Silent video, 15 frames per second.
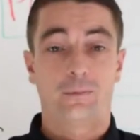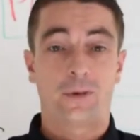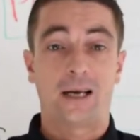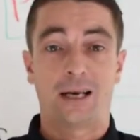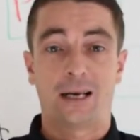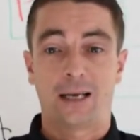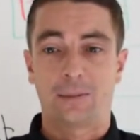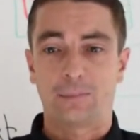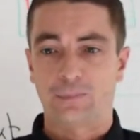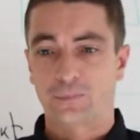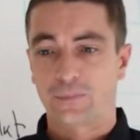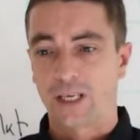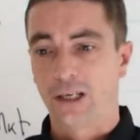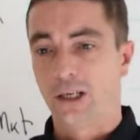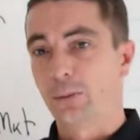
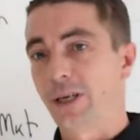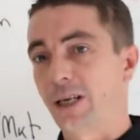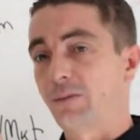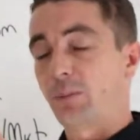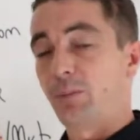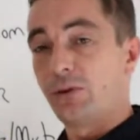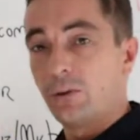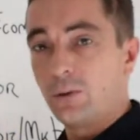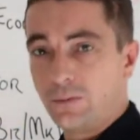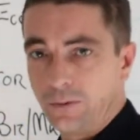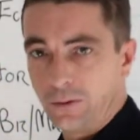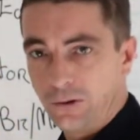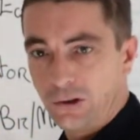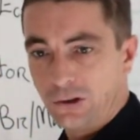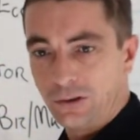Then you would have a pro
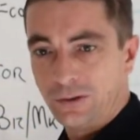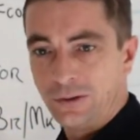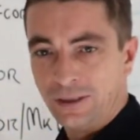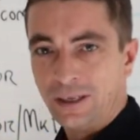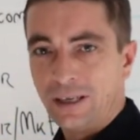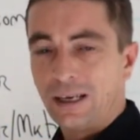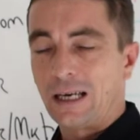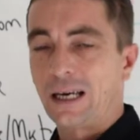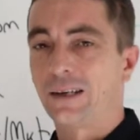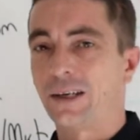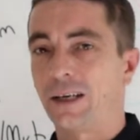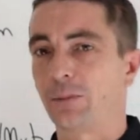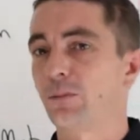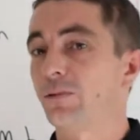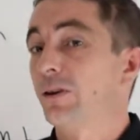version. And
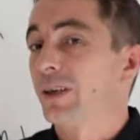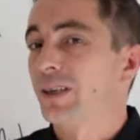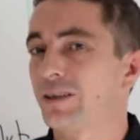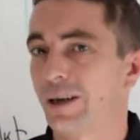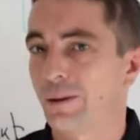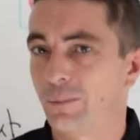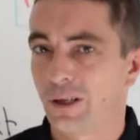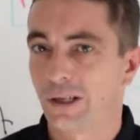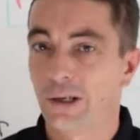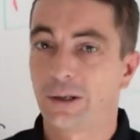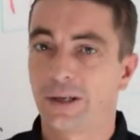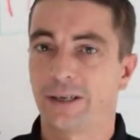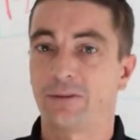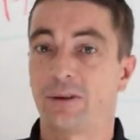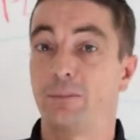then, for example, you
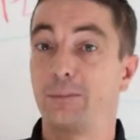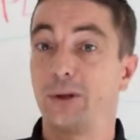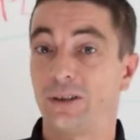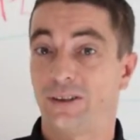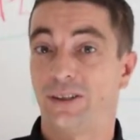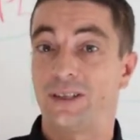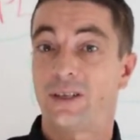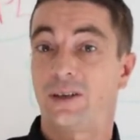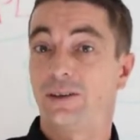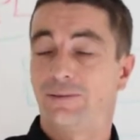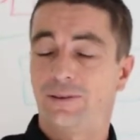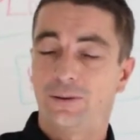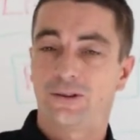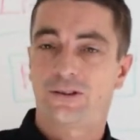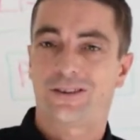could have a multi-site
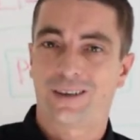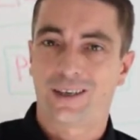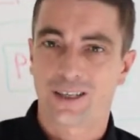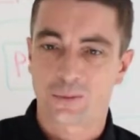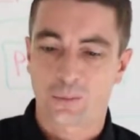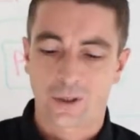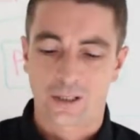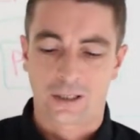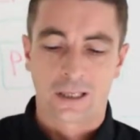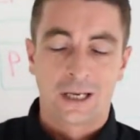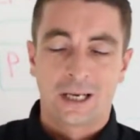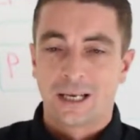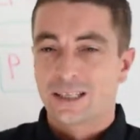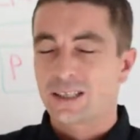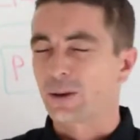version as well.
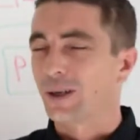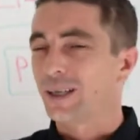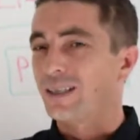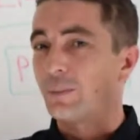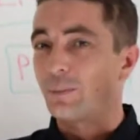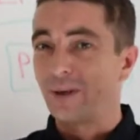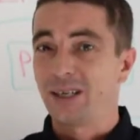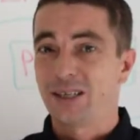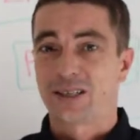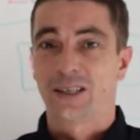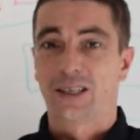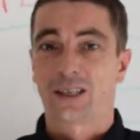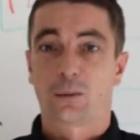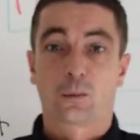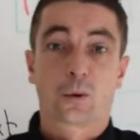So it's a
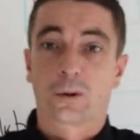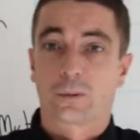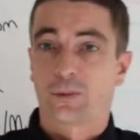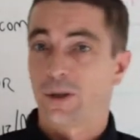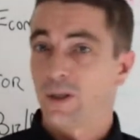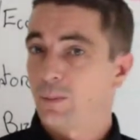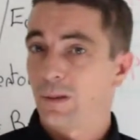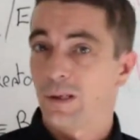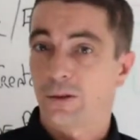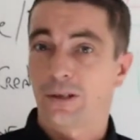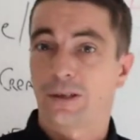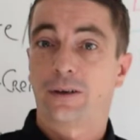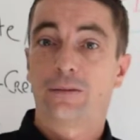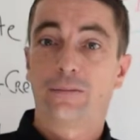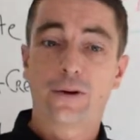basic WordPress
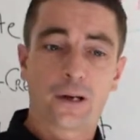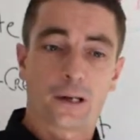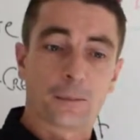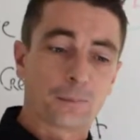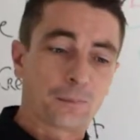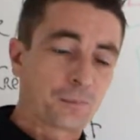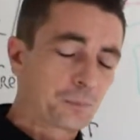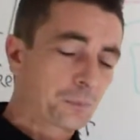plugin funnel.